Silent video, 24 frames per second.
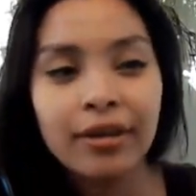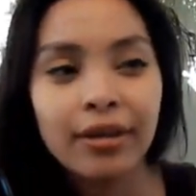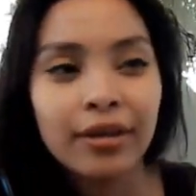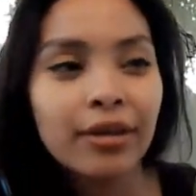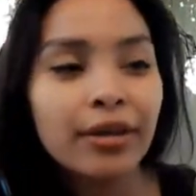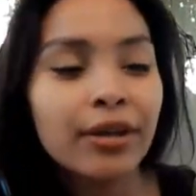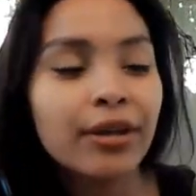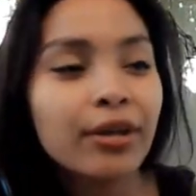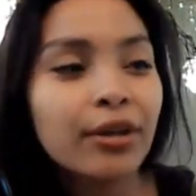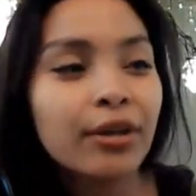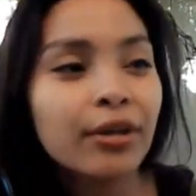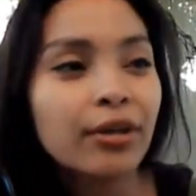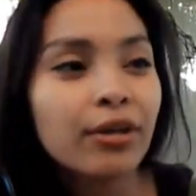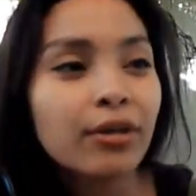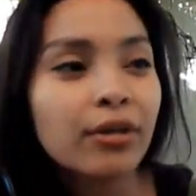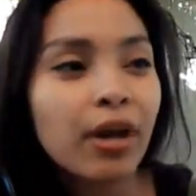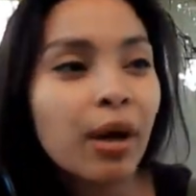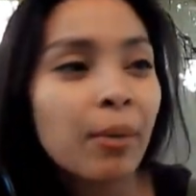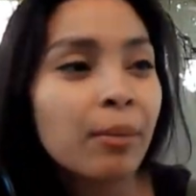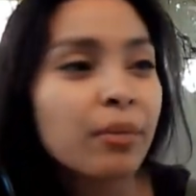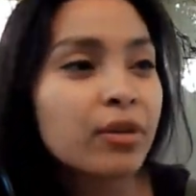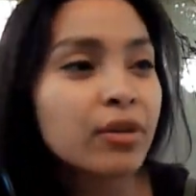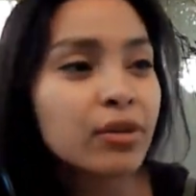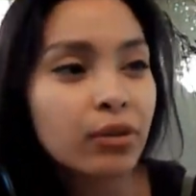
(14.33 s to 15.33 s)
here
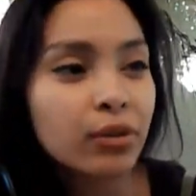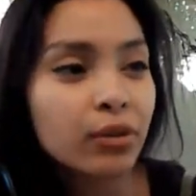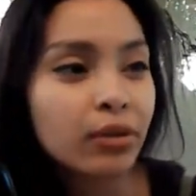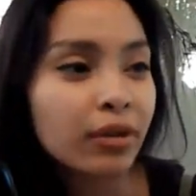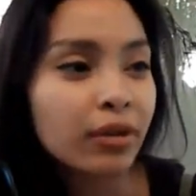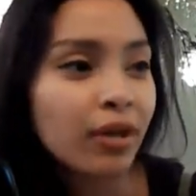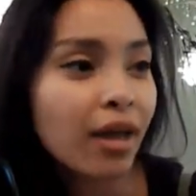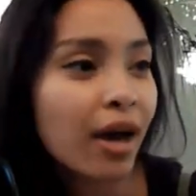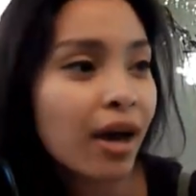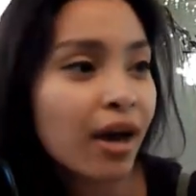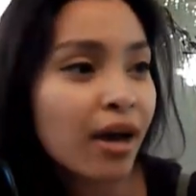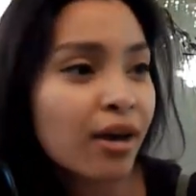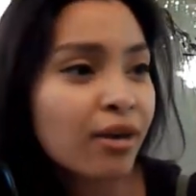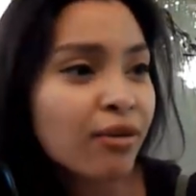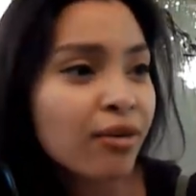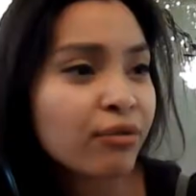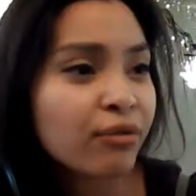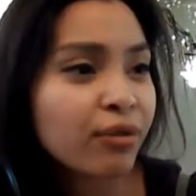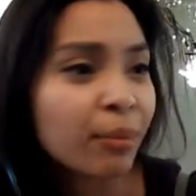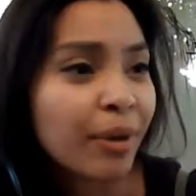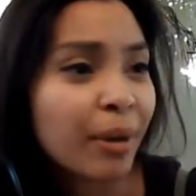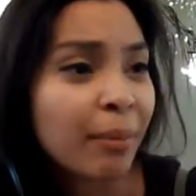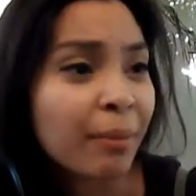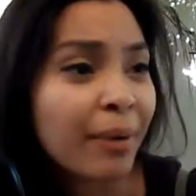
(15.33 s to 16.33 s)
coming to you live
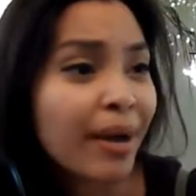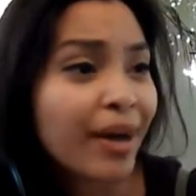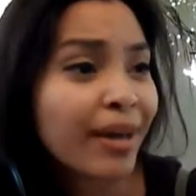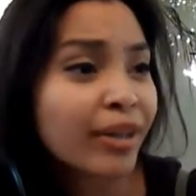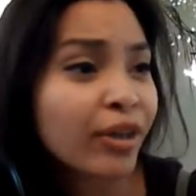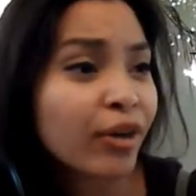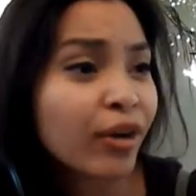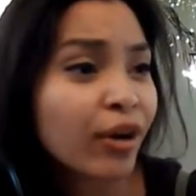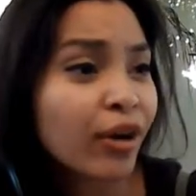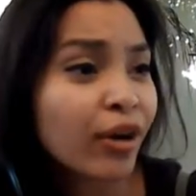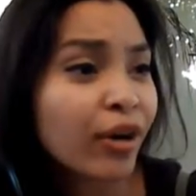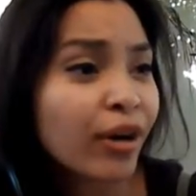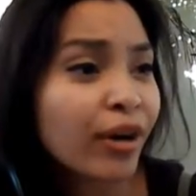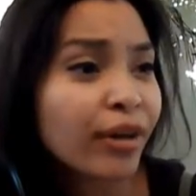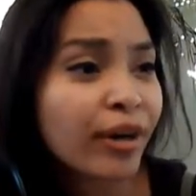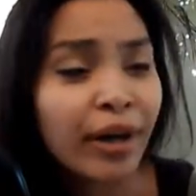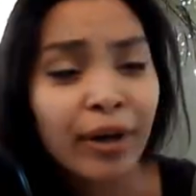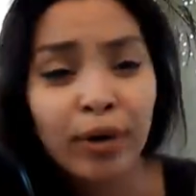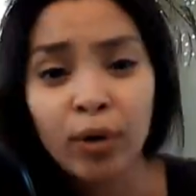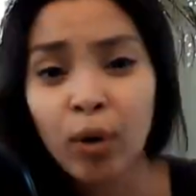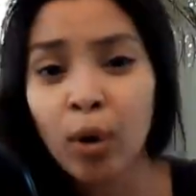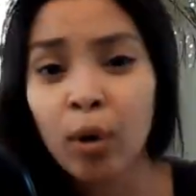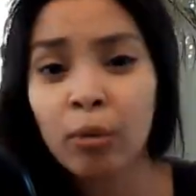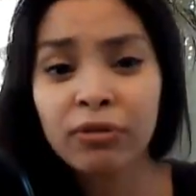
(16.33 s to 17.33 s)
from my backyard
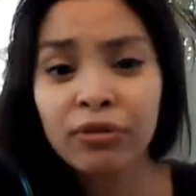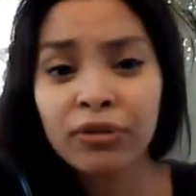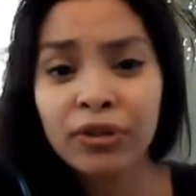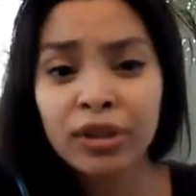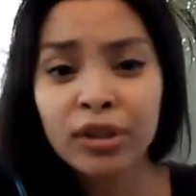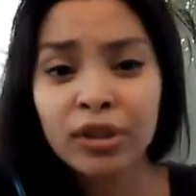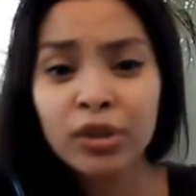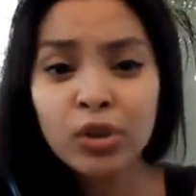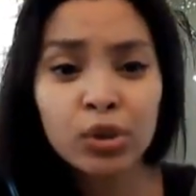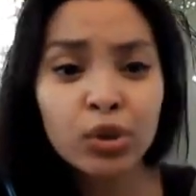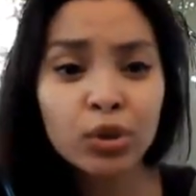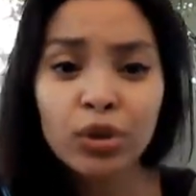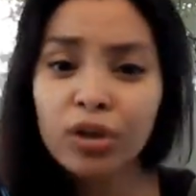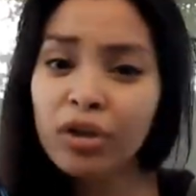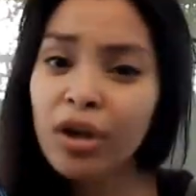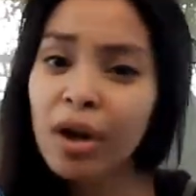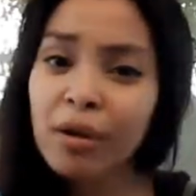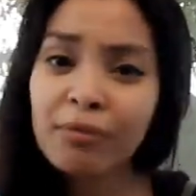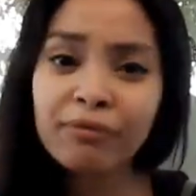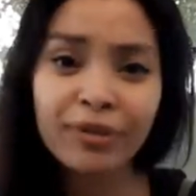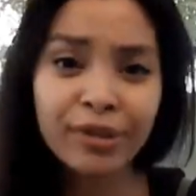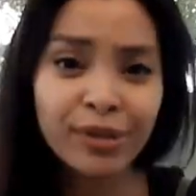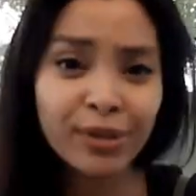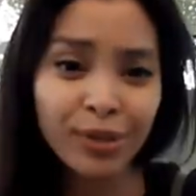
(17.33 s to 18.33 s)
and hopefully to your
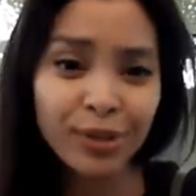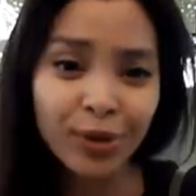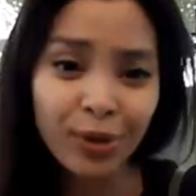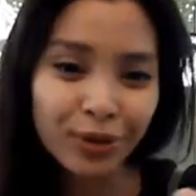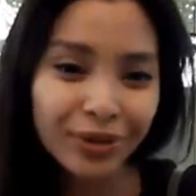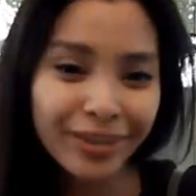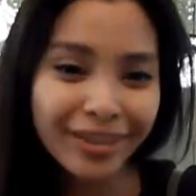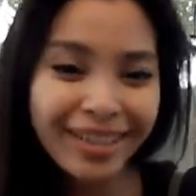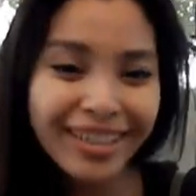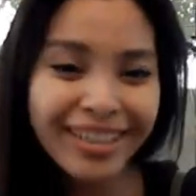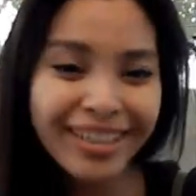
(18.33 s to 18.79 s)
comfort zone.